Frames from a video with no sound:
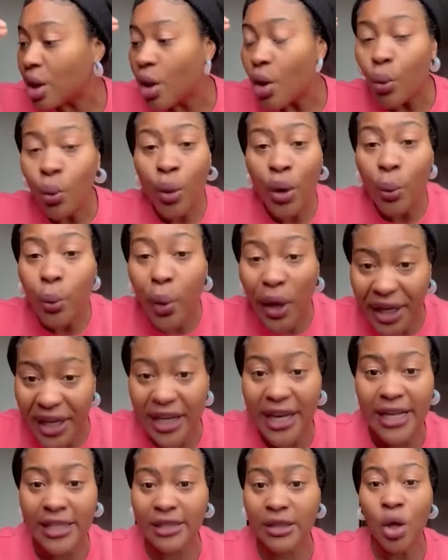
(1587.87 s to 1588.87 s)
we
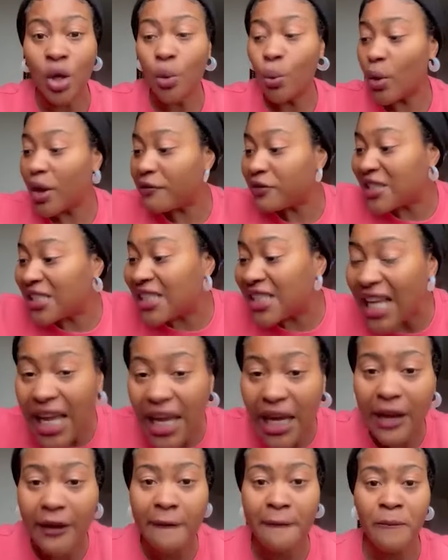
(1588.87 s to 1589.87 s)
witness, we've
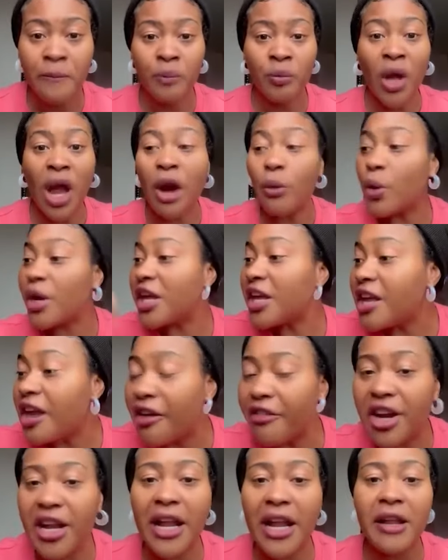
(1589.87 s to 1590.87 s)
seen, are we
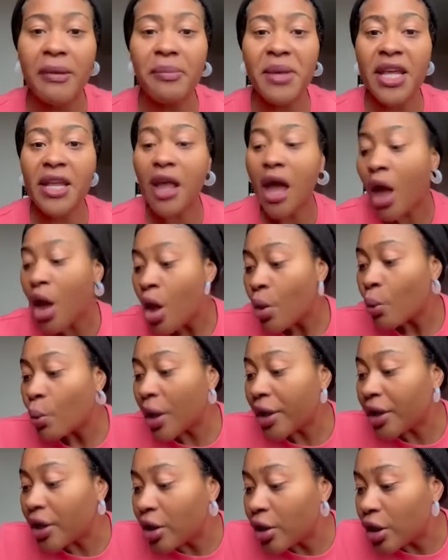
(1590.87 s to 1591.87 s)
hearing at the media, where
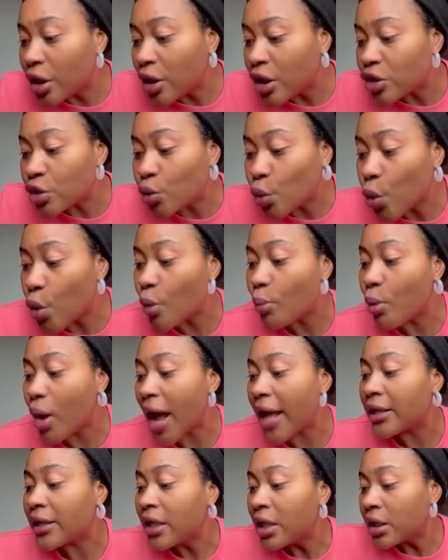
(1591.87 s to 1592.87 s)
the
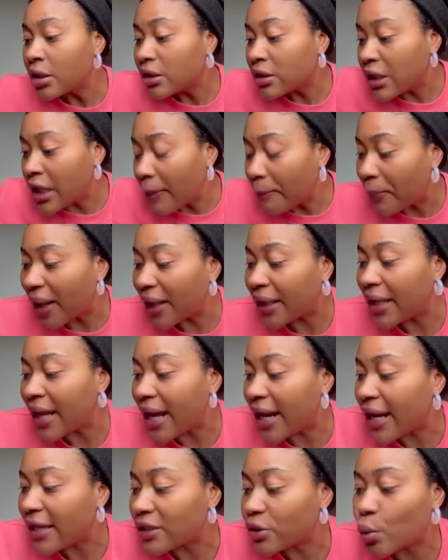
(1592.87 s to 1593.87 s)
schoolboy tap on the
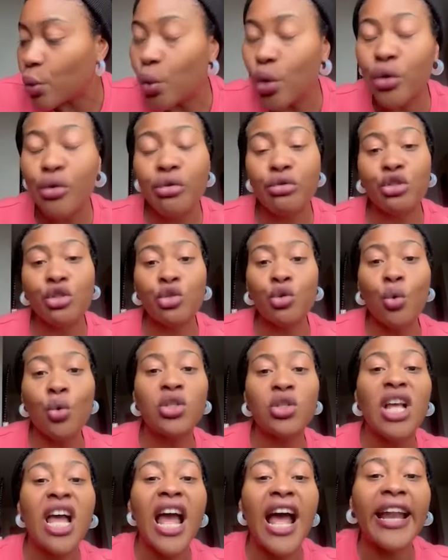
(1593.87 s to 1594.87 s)
other school youth
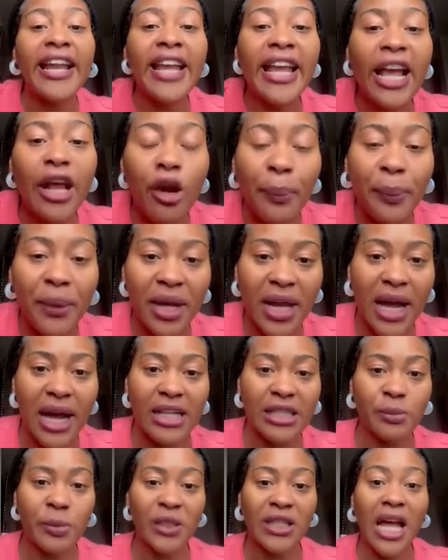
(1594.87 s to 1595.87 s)
shoes and he end up in a
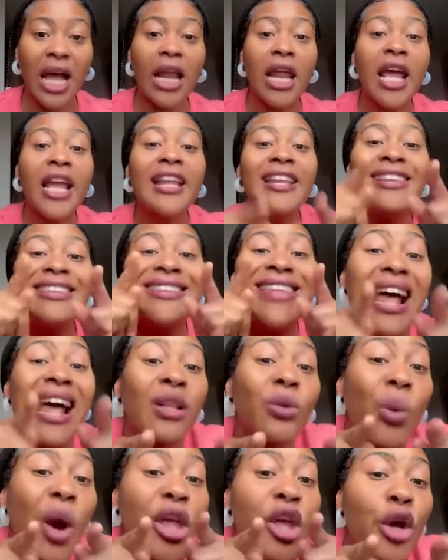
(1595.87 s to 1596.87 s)
hospital.
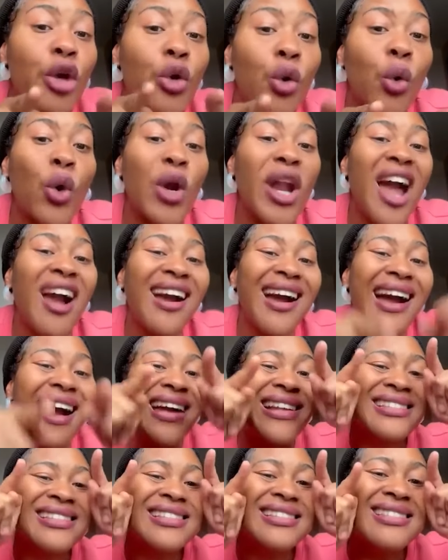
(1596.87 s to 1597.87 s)
That what you do could have
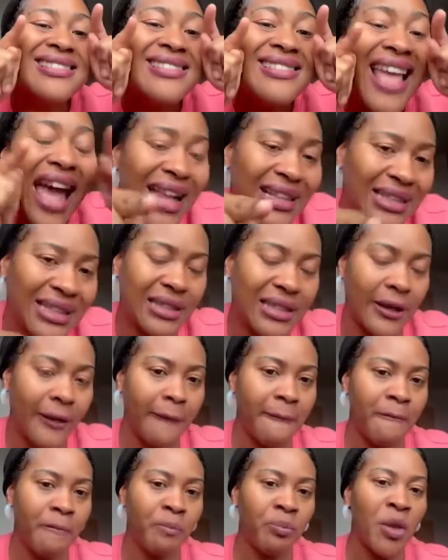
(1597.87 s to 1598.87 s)
caused death,
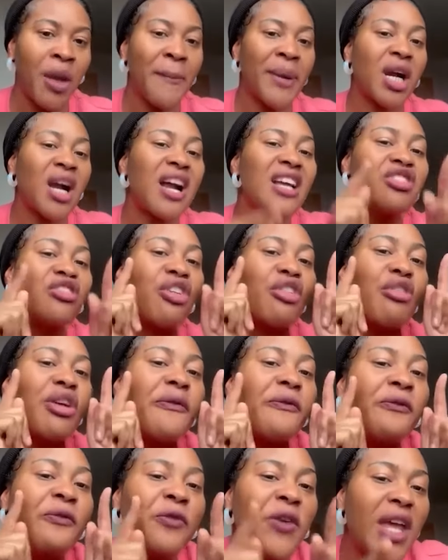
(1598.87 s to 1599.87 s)
because you
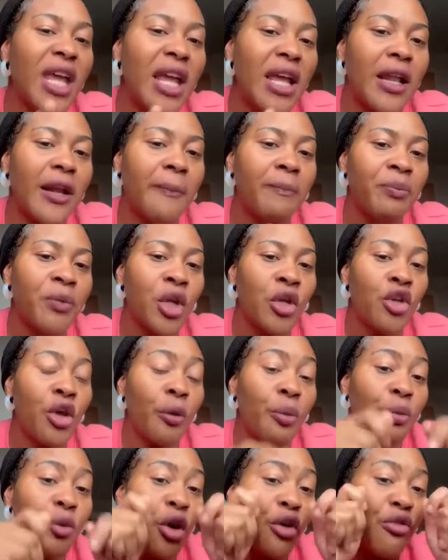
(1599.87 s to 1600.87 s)
reveal,
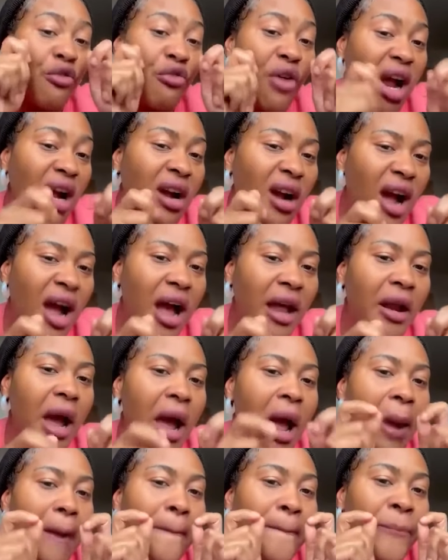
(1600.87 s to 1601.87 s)
you record
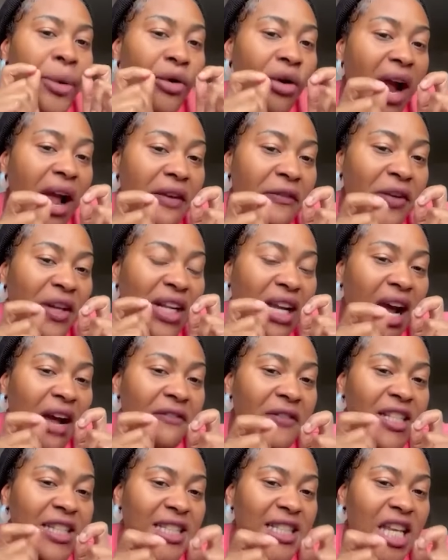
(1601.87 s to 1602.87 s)
private
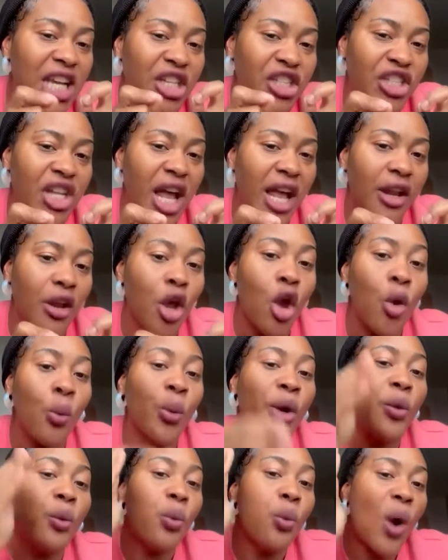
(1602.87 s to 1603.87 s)
conversation
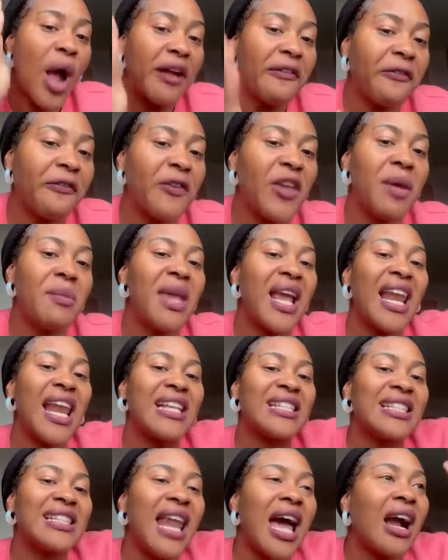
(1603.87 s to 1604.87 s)
with one female,
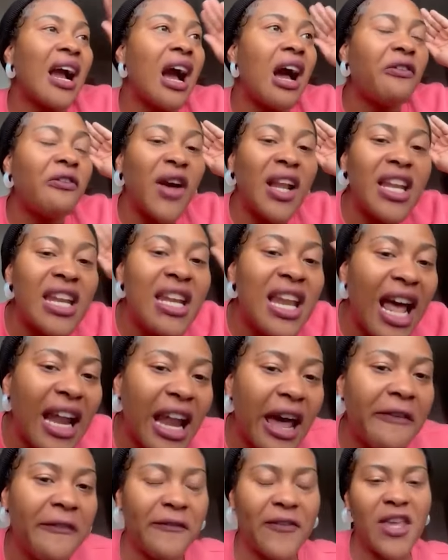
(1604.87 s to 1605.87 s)
a slag off
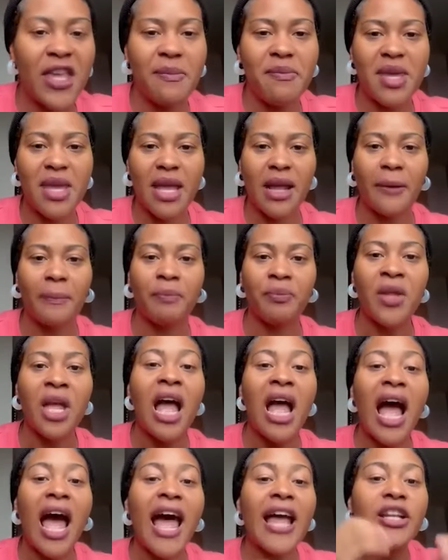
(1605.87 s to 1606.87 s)
another female,
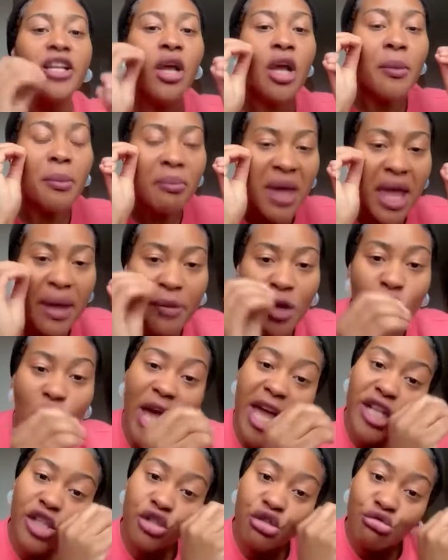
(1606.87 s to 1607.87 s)
and maybe you
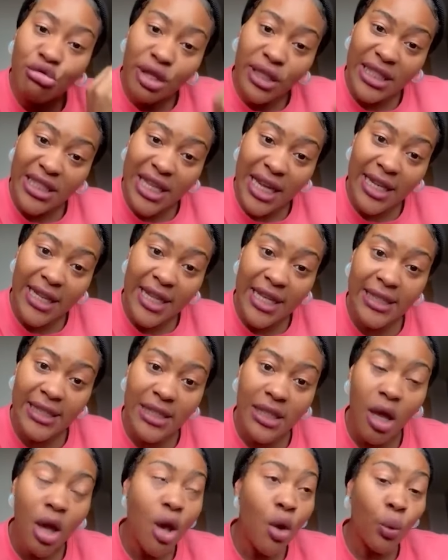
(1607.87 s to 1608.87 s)
entrusted this
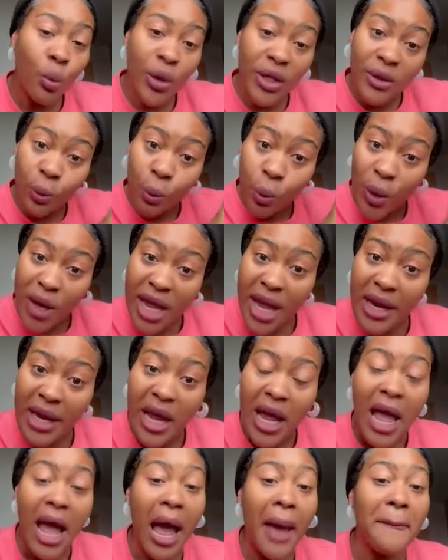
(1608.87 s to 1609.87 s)
with
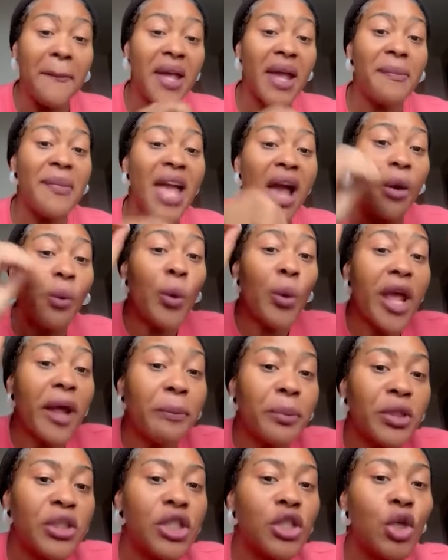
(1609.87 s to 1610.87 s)
Wayne, and maybe Wayne
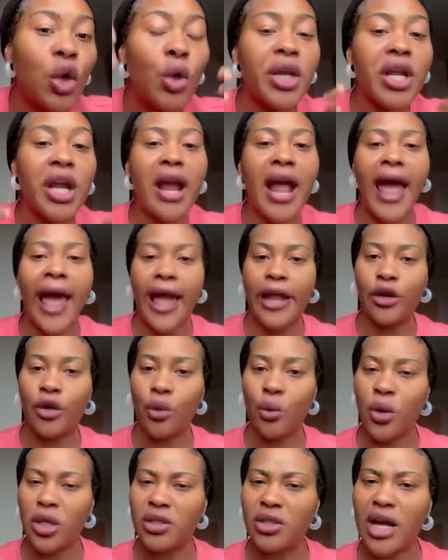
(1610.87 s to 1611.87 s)
put it out there. I
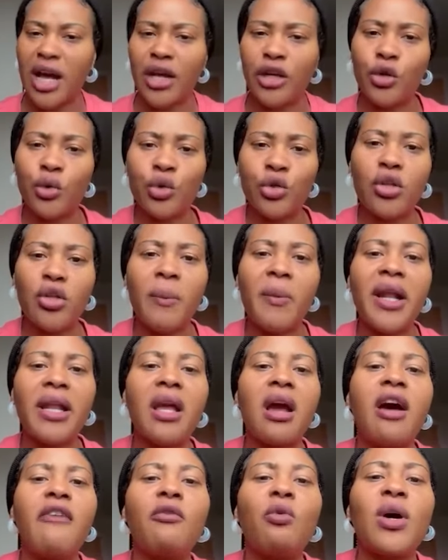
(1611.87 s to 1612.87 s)
don't want to accuse
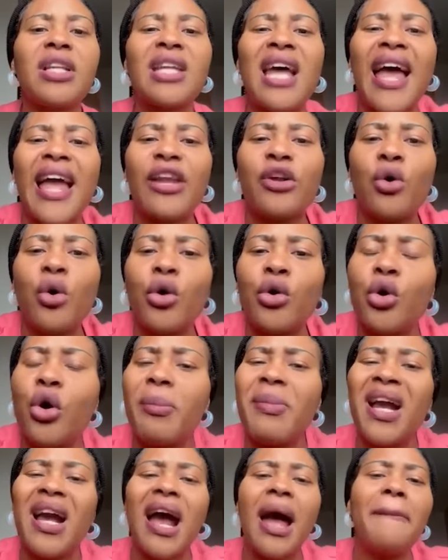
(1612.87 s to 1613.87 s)
somebody of what I don't know,
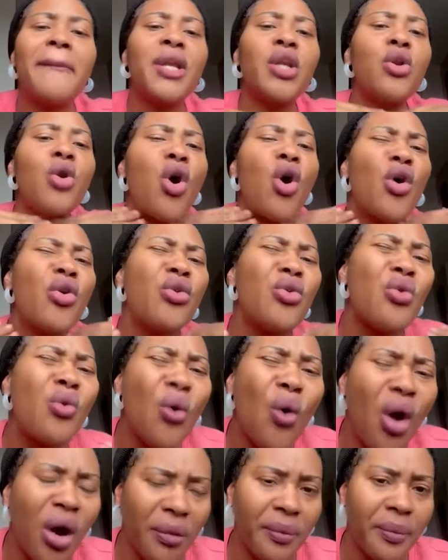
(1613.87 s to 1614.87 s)
because me don't
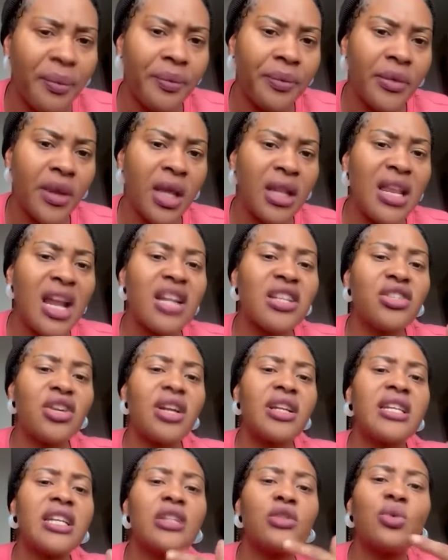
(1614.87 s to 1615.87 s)
know. There are
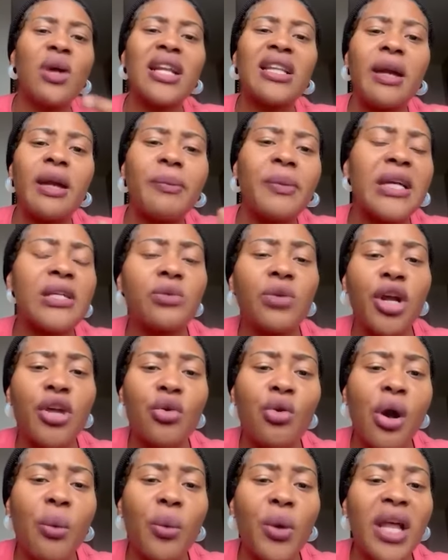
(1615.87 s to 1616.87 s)
certain things that take place where
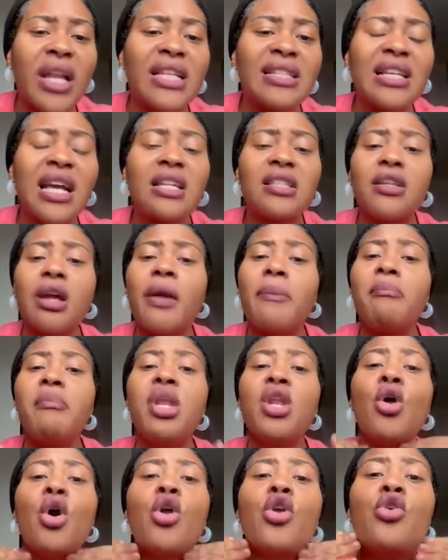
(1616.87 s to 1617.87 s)
you and Wayne is concerned.
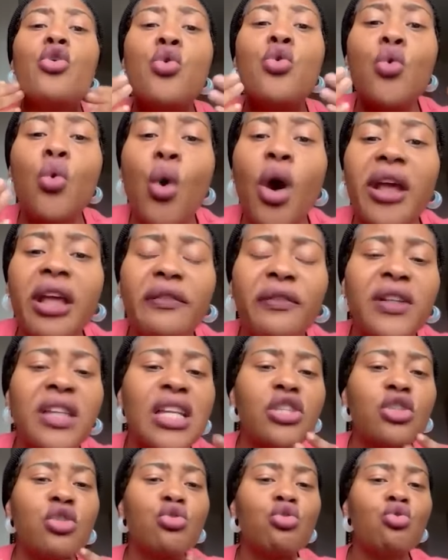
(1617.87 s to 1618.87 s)
Me don't know if
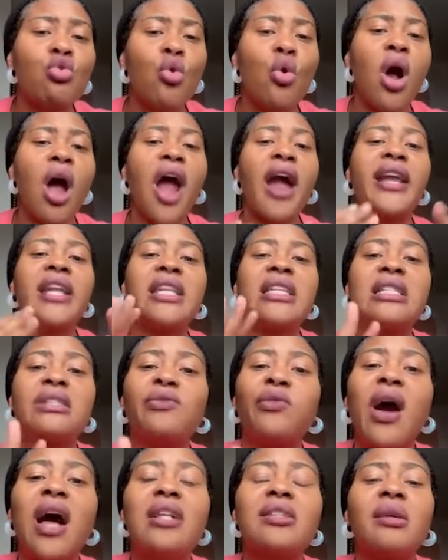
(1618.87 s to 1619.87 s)
this is true or it is
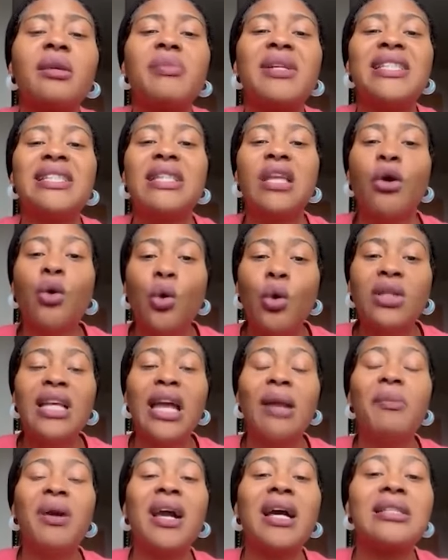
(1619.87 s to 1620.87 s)
false. So me stay out
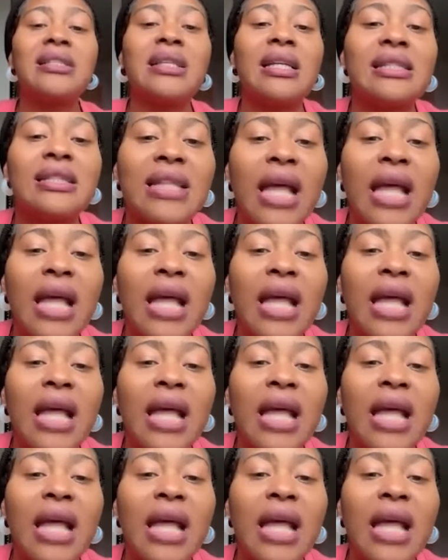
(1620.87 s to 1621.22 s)
there, because then